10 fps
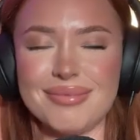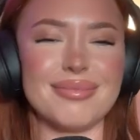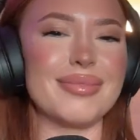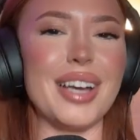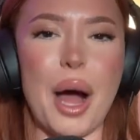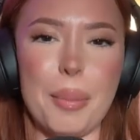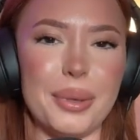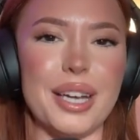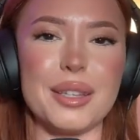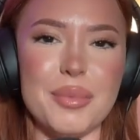not
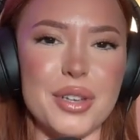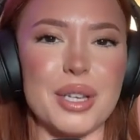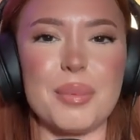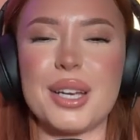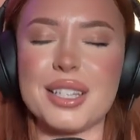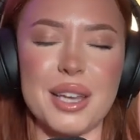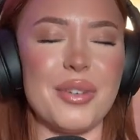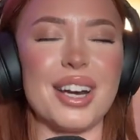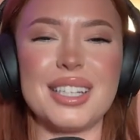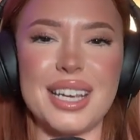playing the music because they
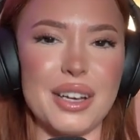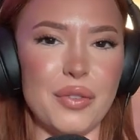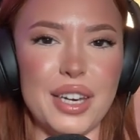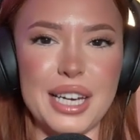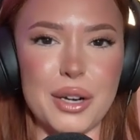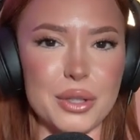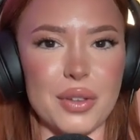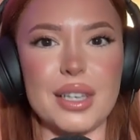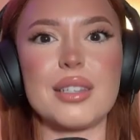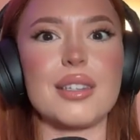want to take a video.
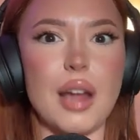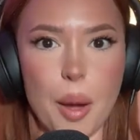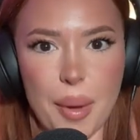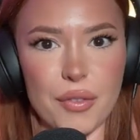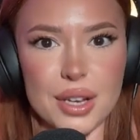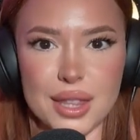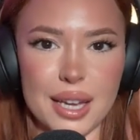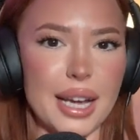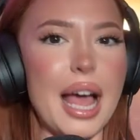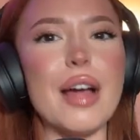So they stop
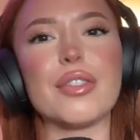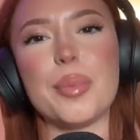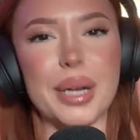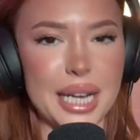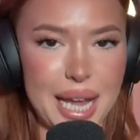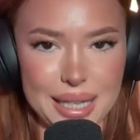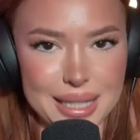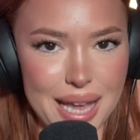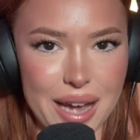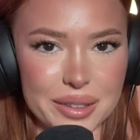everything. Everybody
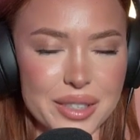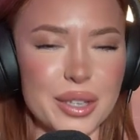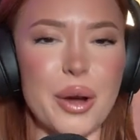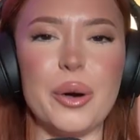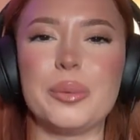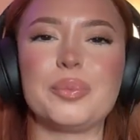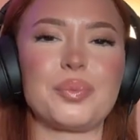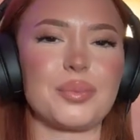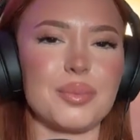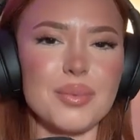hates that. So
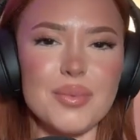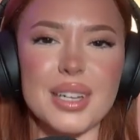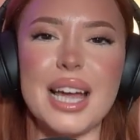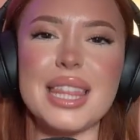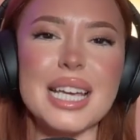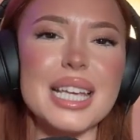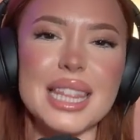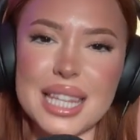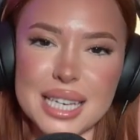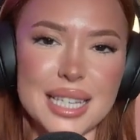I think
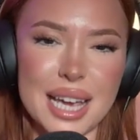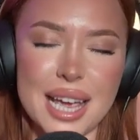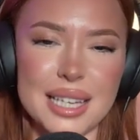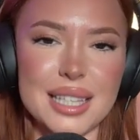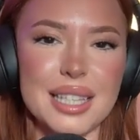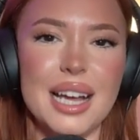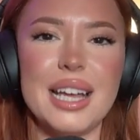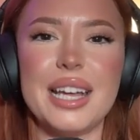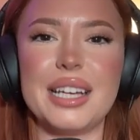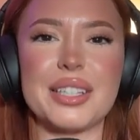in this case,
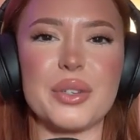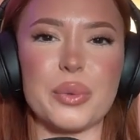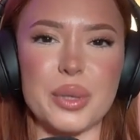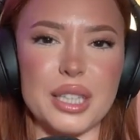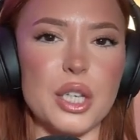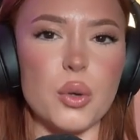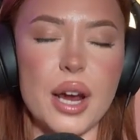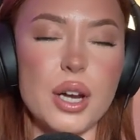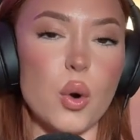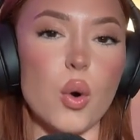it's really
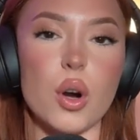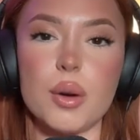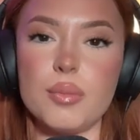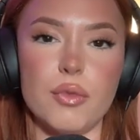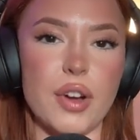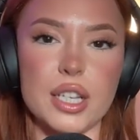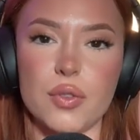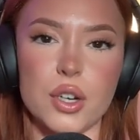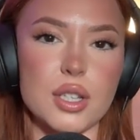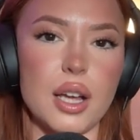great, or vice
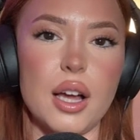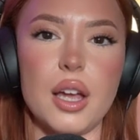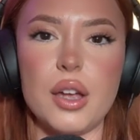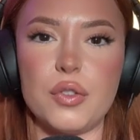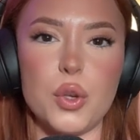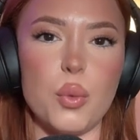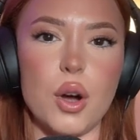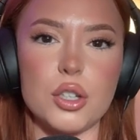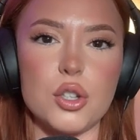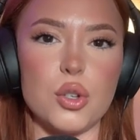versa. If you
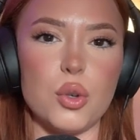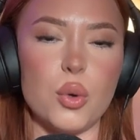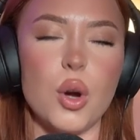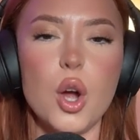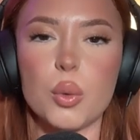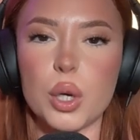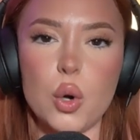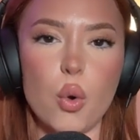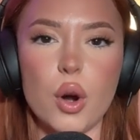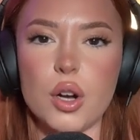want to
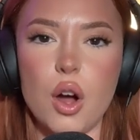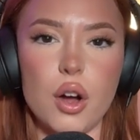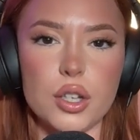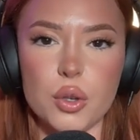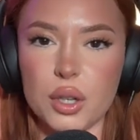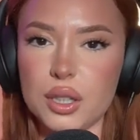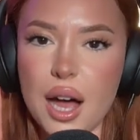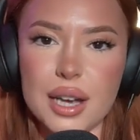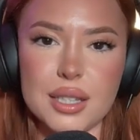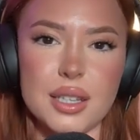record on your
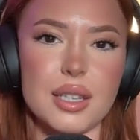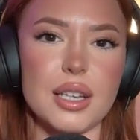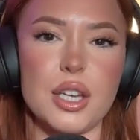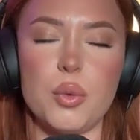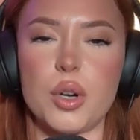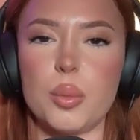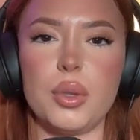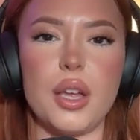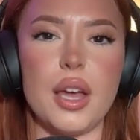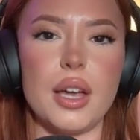glasses and you want to
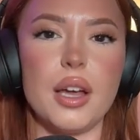play